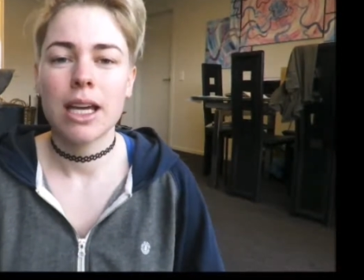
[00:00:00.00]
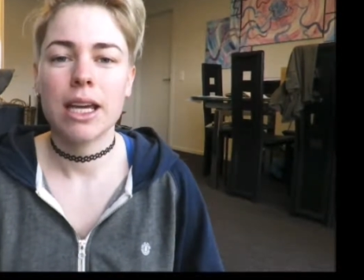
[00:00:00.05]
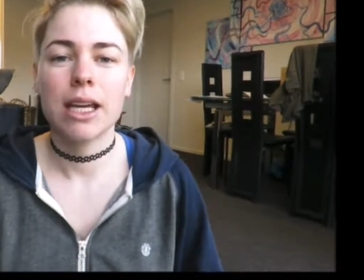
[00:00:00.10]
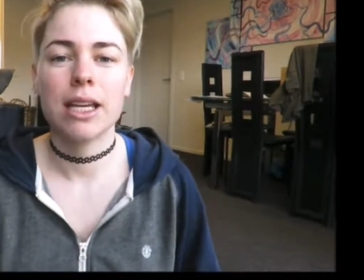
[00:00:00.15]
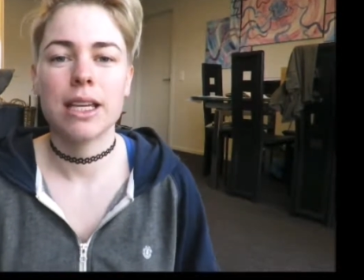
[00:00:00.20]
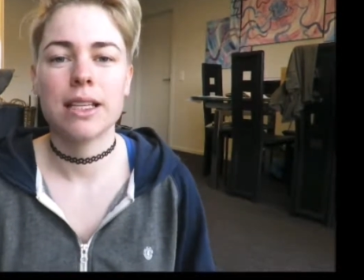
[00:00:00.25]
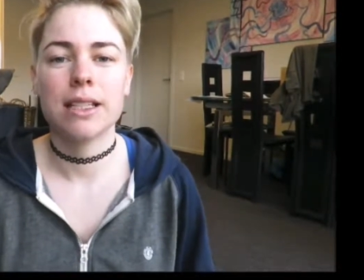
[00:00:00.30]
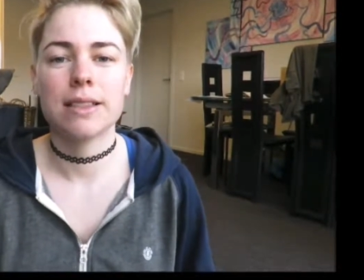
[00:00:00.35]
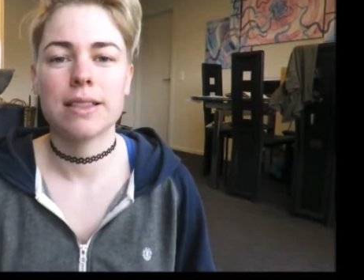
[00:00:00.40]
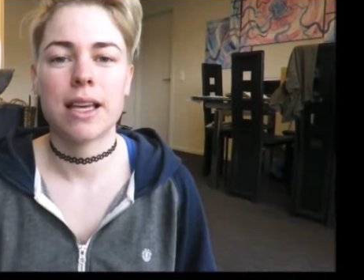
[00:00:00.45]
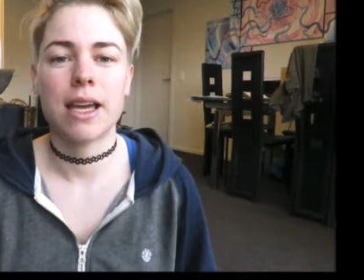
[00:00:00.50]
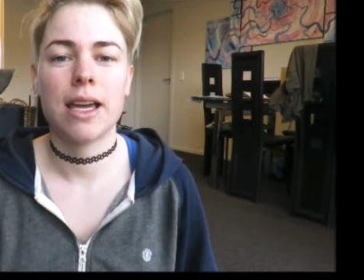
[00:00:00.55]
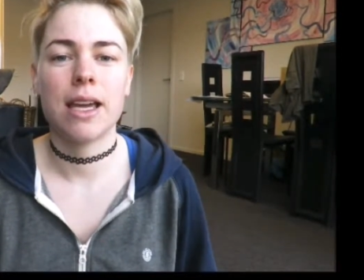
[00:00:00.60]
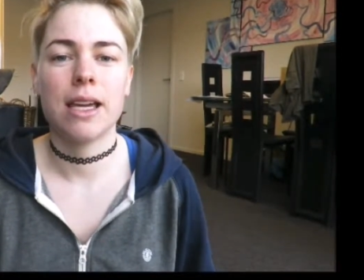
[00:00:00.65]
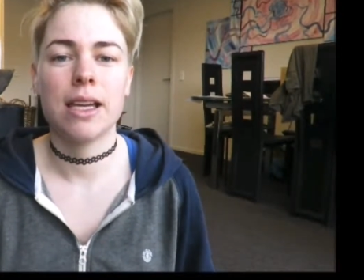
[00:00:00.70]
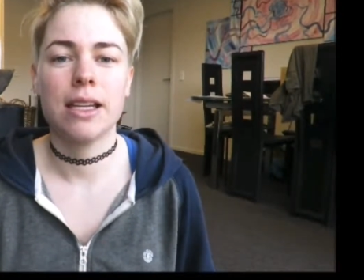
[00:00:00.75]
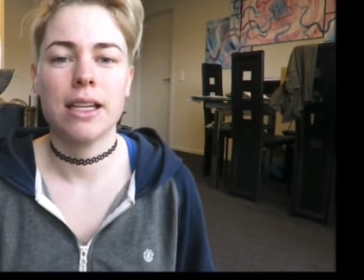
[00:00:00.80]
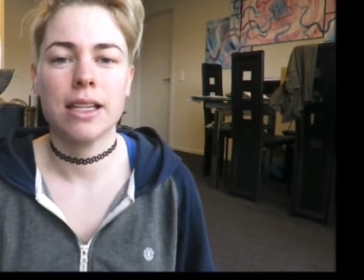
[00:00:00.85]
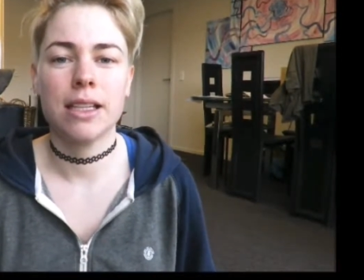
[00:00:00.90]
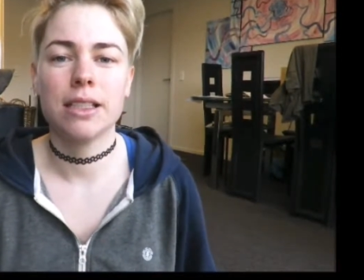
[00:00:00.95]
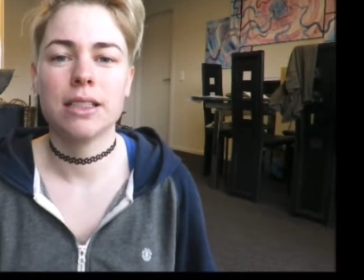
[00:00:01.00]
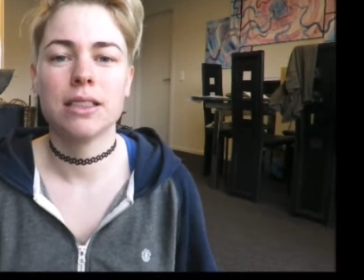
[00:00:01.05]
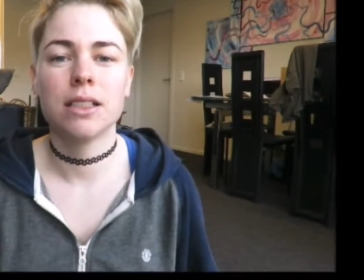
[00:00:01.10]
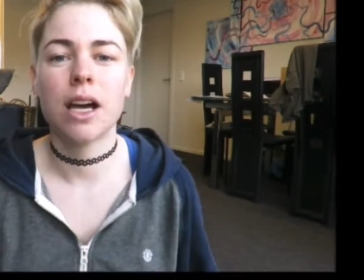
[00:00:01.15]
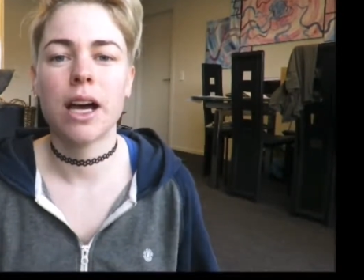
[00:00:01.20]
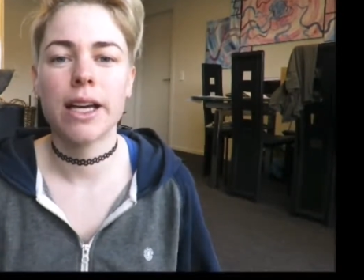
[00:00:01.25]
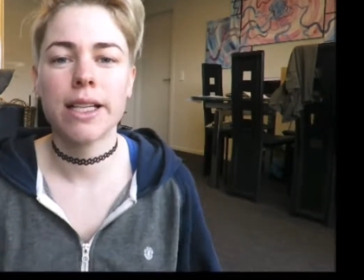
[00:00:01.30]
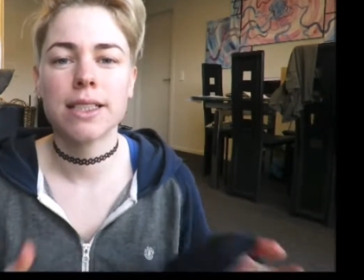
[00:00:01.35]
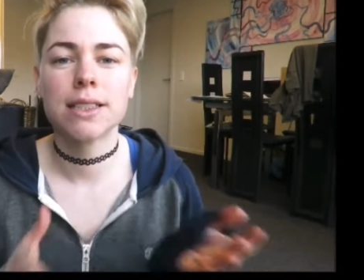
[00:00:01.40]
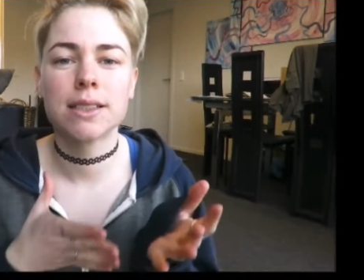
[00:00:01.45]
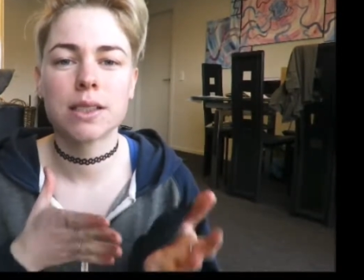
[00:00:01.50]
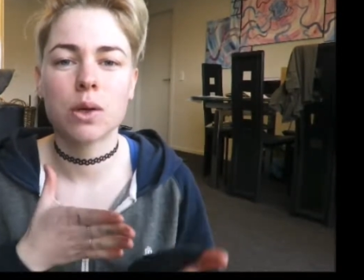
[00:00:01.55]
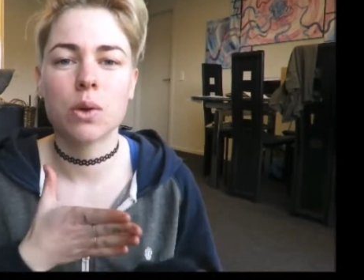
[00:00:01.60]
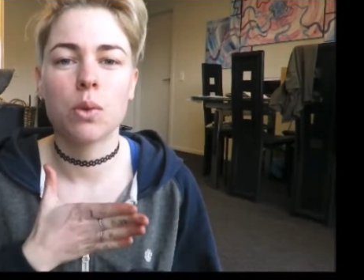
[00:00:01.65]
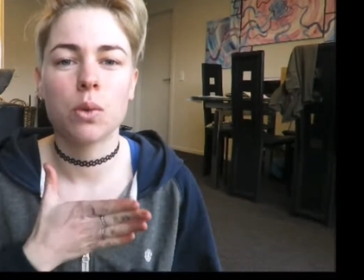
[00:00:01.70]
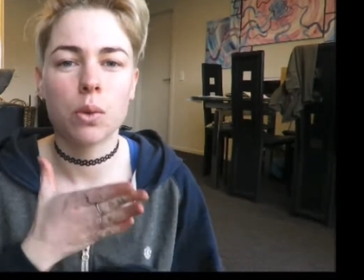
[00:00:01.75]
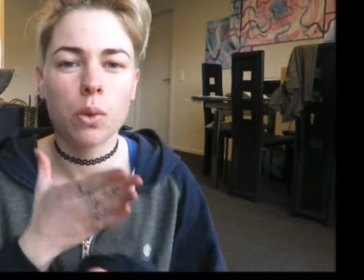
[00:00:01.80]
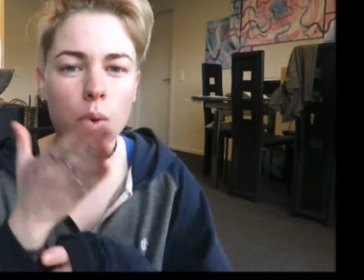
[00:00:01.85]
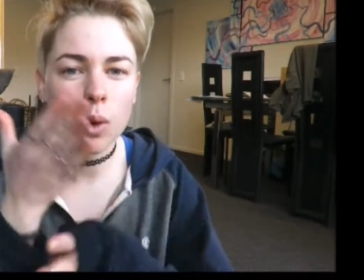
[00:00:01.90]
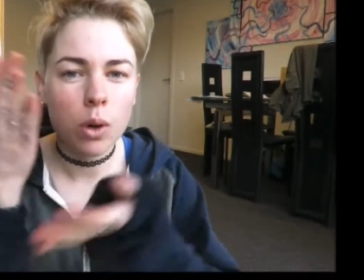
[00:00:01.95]
is a nice
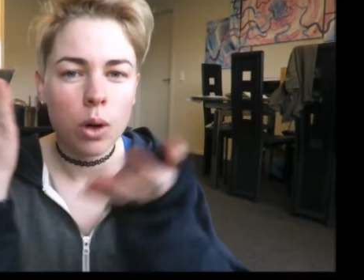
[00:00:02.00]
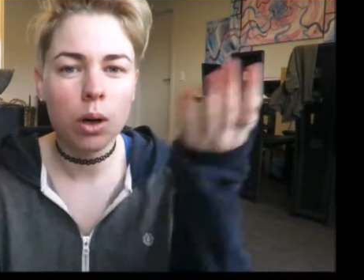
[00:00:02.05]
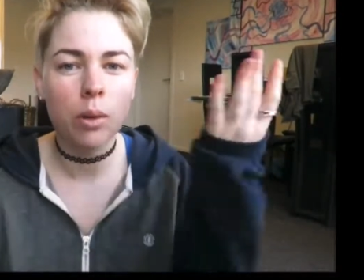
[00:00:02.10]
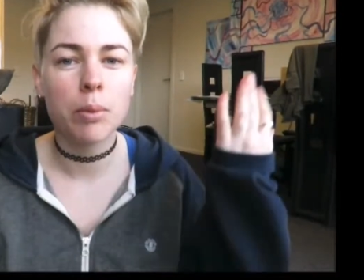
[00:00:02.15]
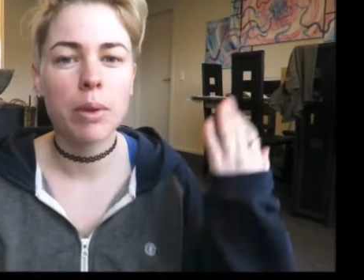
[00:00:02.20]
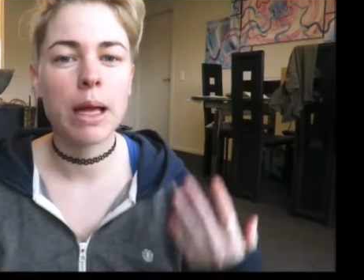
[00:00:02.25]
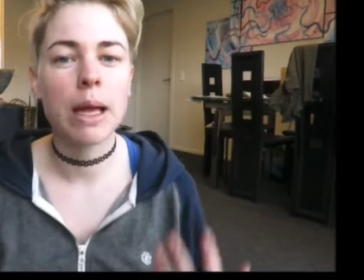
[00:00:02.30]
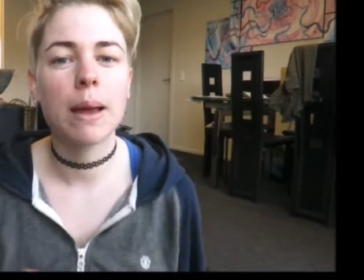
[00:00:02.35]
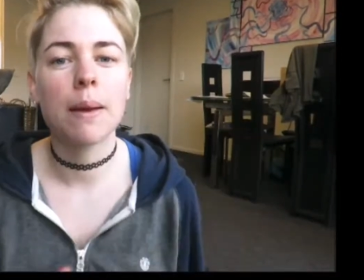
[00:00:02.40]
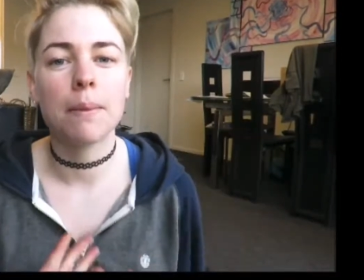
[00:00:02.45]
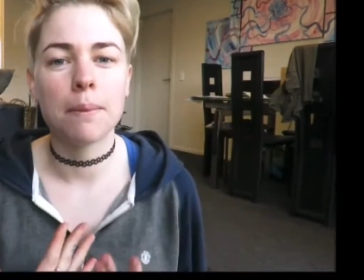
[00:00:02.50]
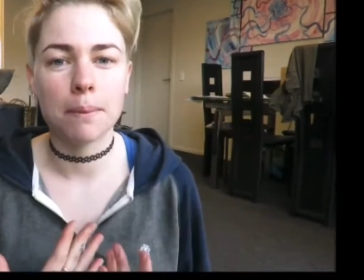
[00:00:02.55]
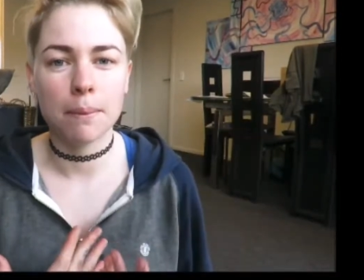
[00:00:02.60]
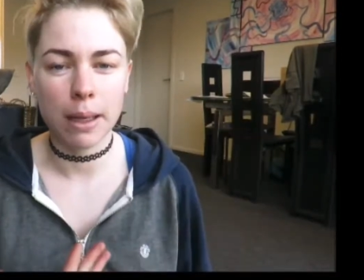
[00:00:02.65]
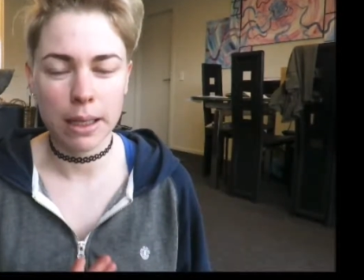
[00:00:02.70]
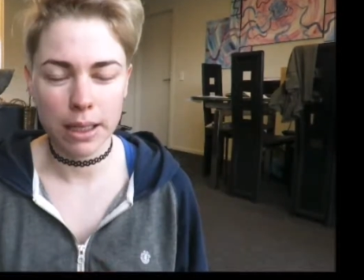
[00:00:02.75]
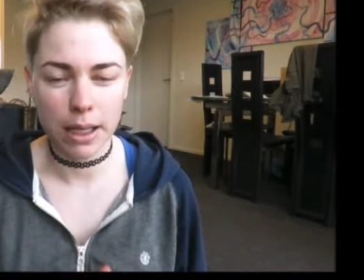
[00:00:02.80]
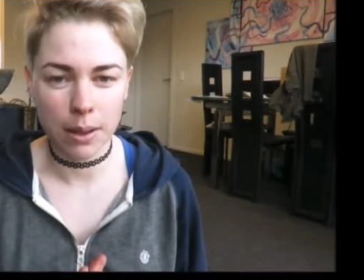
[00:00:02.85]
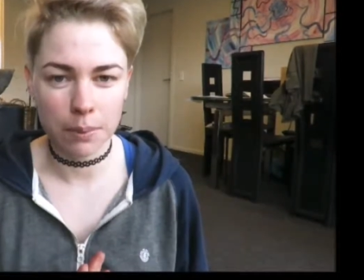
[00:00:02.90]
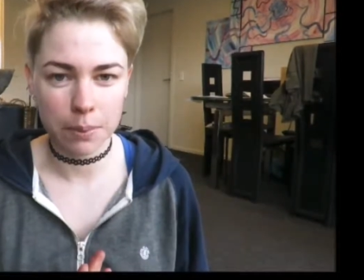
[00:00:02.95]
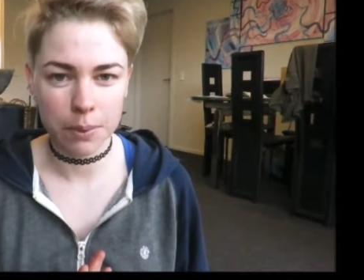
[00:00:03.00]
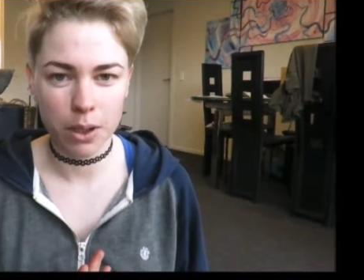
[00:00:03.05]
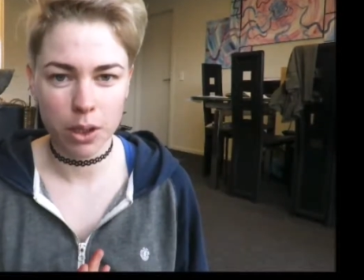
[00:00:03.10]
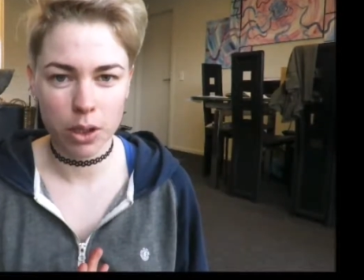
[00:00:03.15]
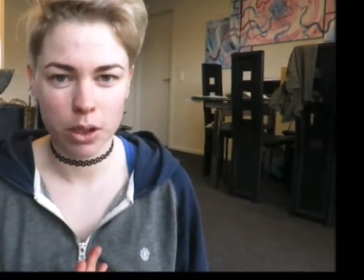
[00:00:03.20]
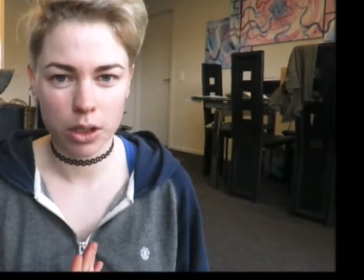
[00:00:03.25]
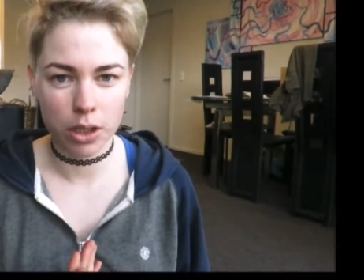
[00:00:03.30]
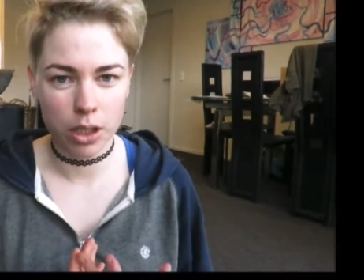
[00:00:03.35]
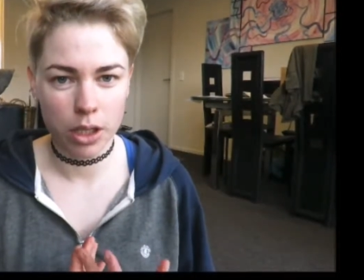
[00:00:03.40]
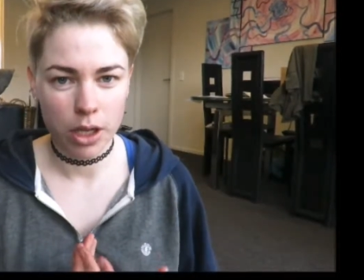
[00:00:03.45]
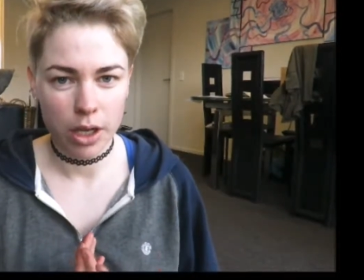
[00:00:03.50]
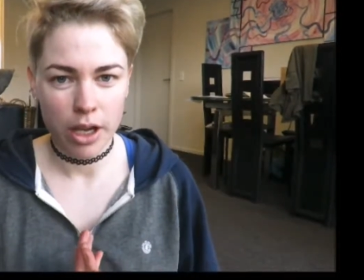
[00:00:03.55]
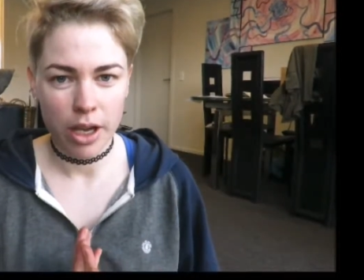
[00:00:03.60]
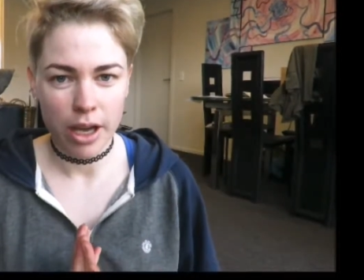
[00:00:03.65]
warm makeup look